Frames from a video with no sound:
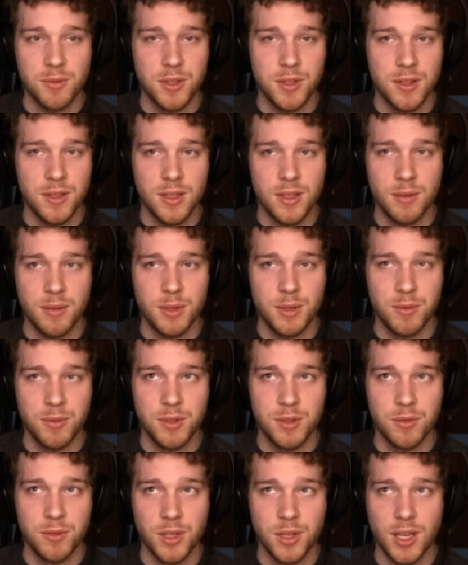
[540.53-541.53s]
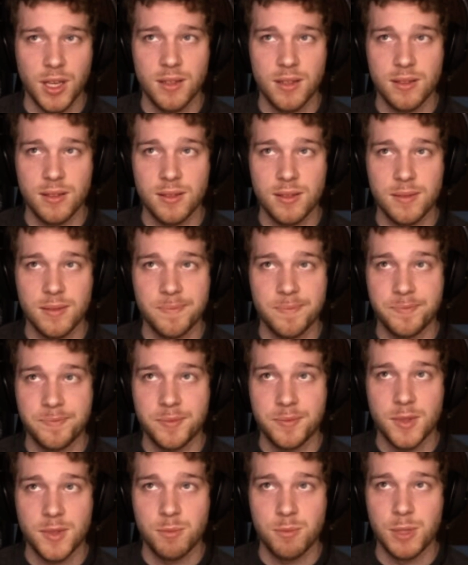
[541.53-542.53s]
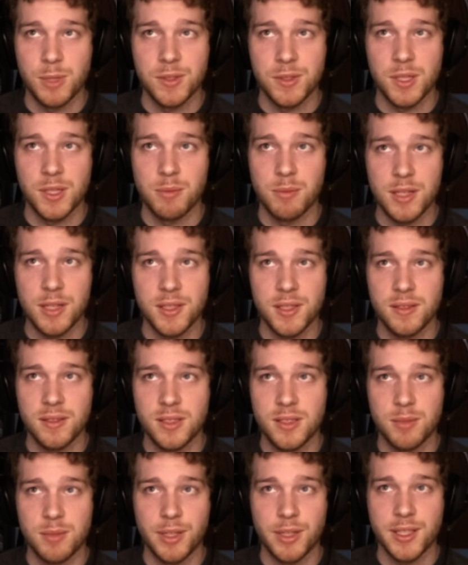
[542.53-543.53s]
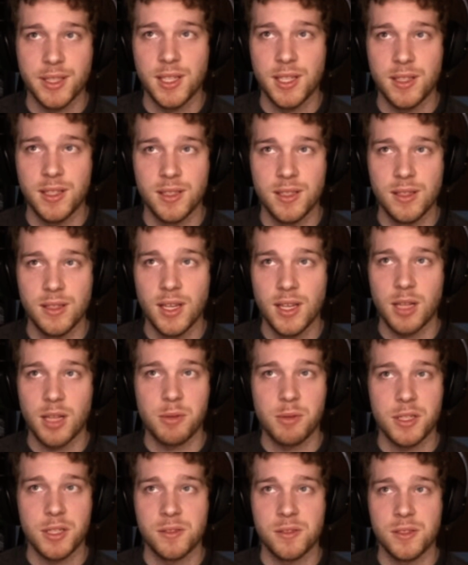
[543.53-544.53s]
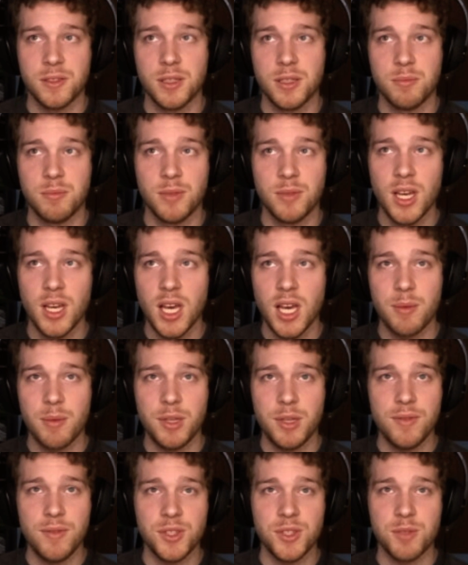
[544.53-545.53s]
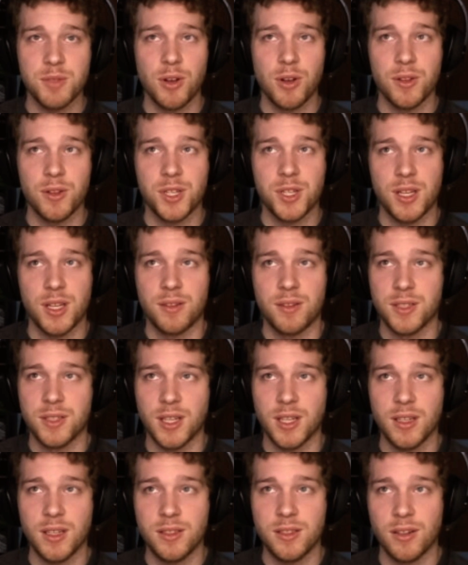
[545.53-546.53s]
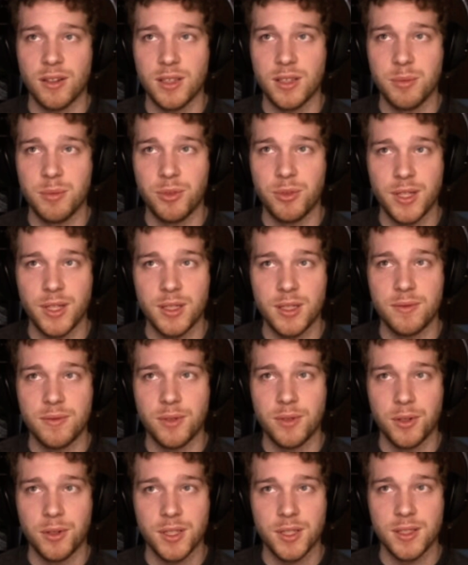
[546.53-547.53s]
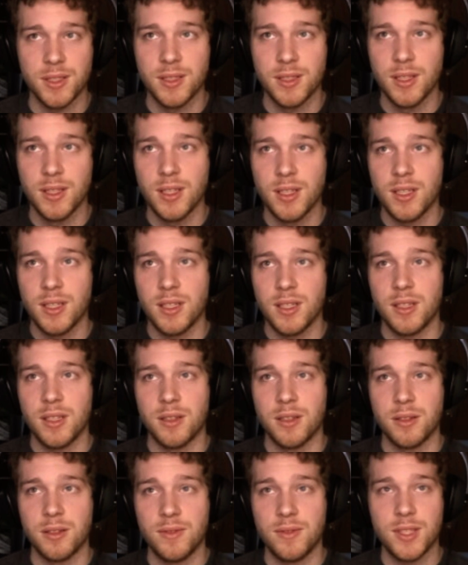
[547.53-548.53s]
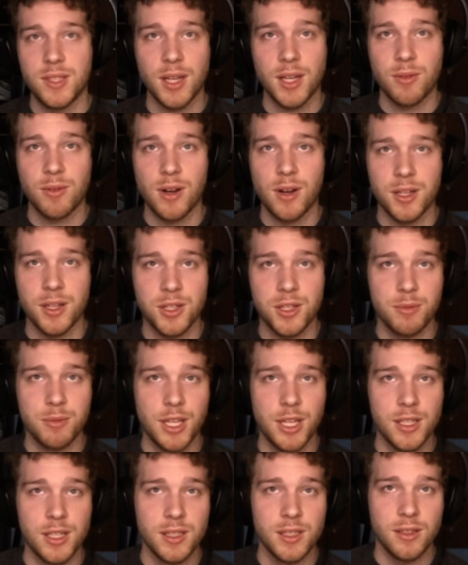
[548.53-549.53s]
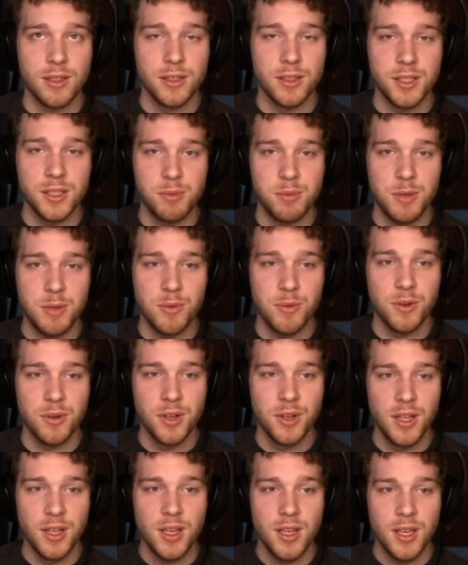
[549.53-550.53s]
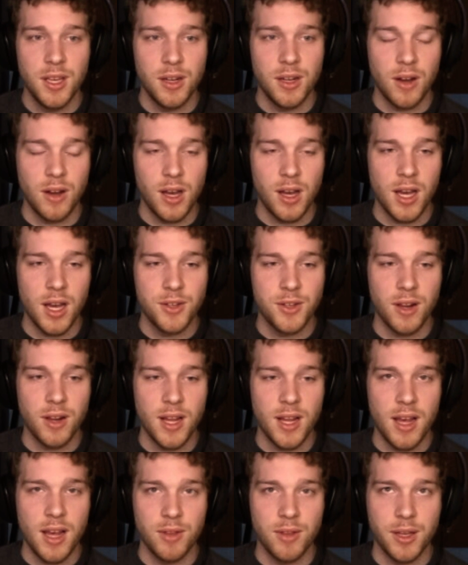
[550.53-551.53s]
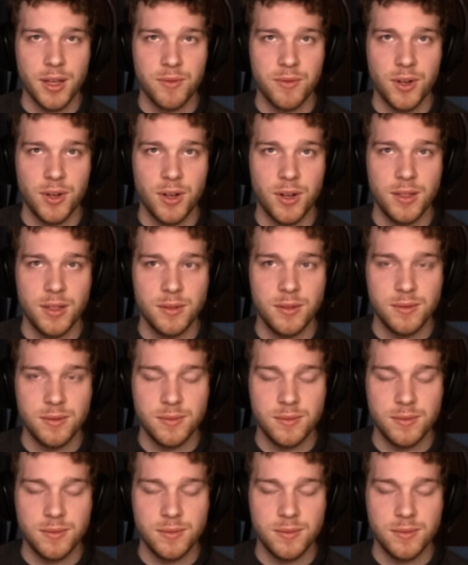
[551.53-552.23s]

with. I mean, when you look at Here's the Amazing, Diplex Heated, Alabaster Slim, I mean, even smaller channels like Dark Liberator, Vulcan, you know, even Diachronic, Shermanator, all these people, you know, I try to have like a very